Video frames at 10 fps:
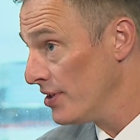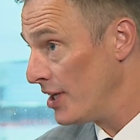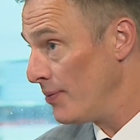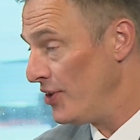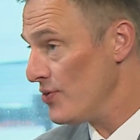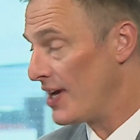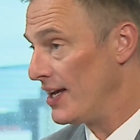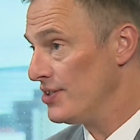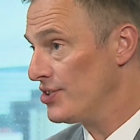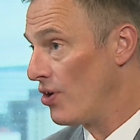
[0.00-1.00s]
I mean, the
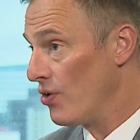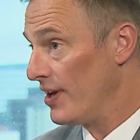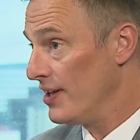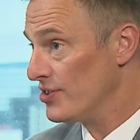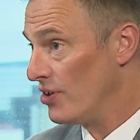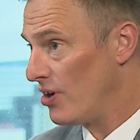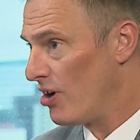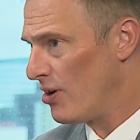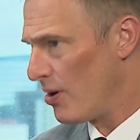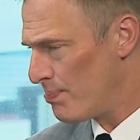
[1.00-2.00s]
UK's targets
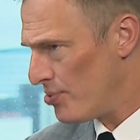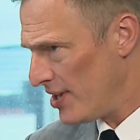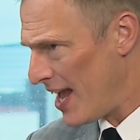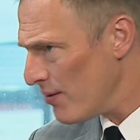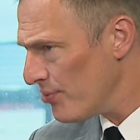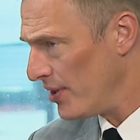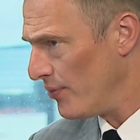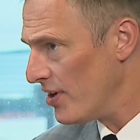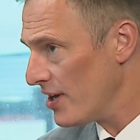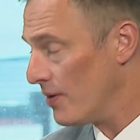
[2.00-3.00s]
are pretty healthy,
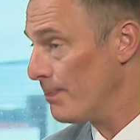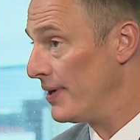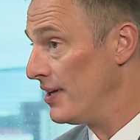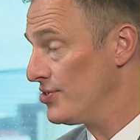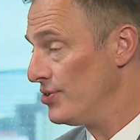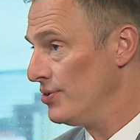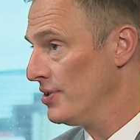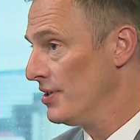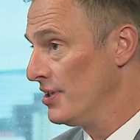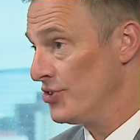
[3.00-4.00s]
right, compared to
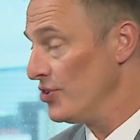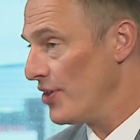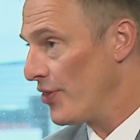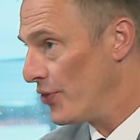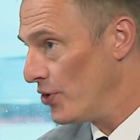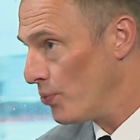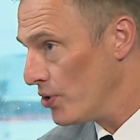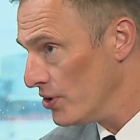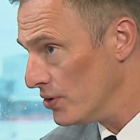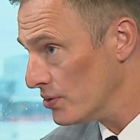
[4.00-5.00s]
certainly the third
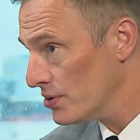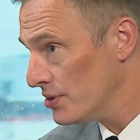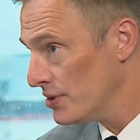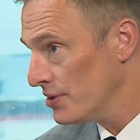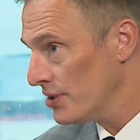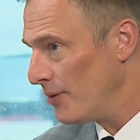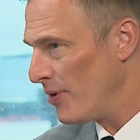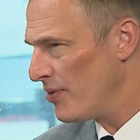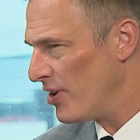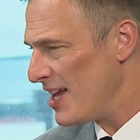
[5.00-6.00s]
world. I
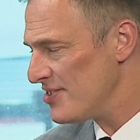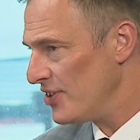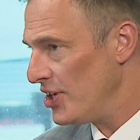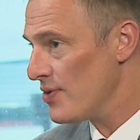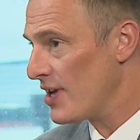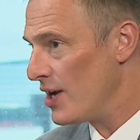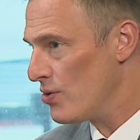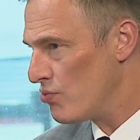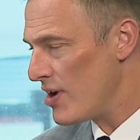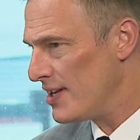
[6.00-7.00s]
mean, isn't the UK
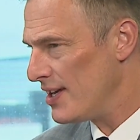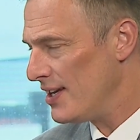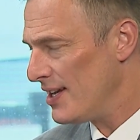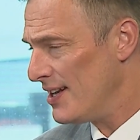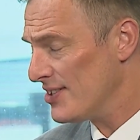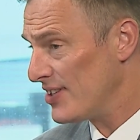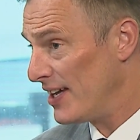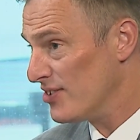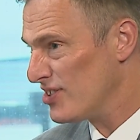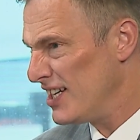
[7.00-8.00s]
already, in a
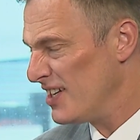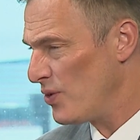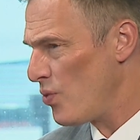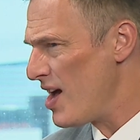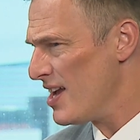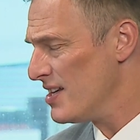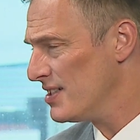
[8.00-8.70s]
sense, leading the way?